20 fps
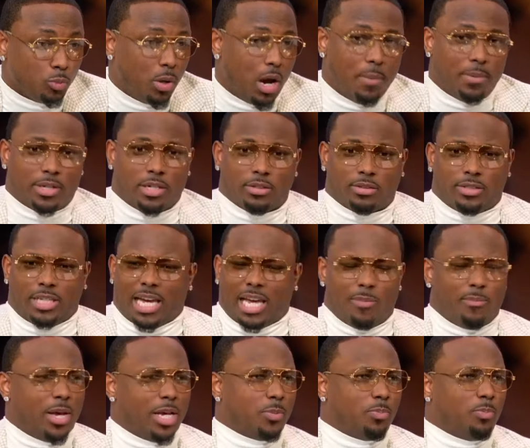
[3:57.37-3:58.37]
probably your
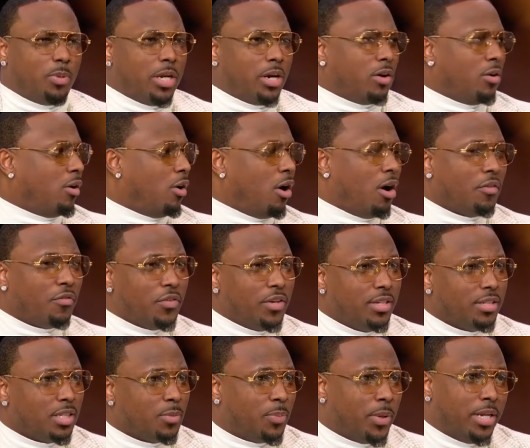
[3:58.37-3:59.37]
second best player on
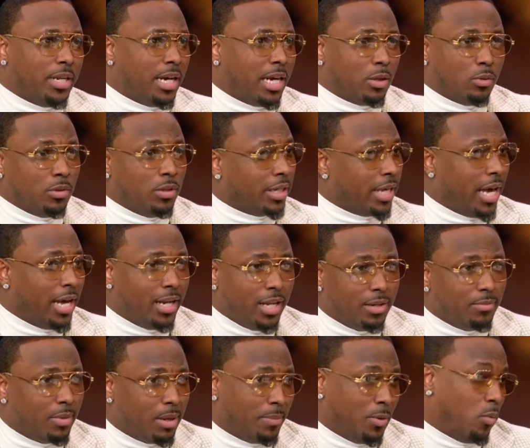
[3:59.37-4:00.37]
offense, depending on how you look at
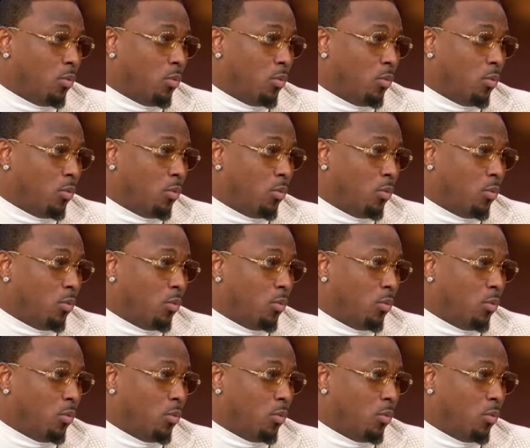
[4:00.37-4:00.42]
it, maybe